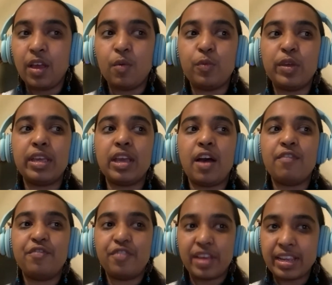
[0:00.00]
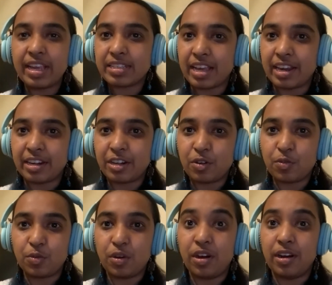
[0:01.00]
We are very excited
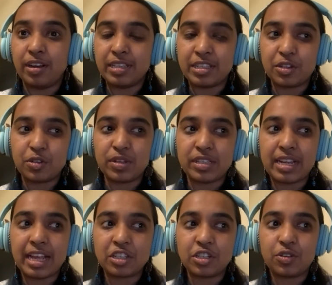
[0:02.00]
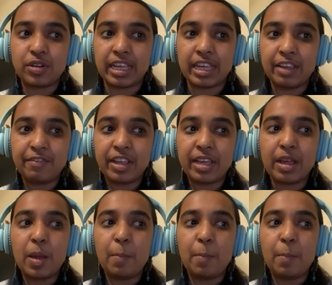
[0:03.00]
to listen to this lecture today evening,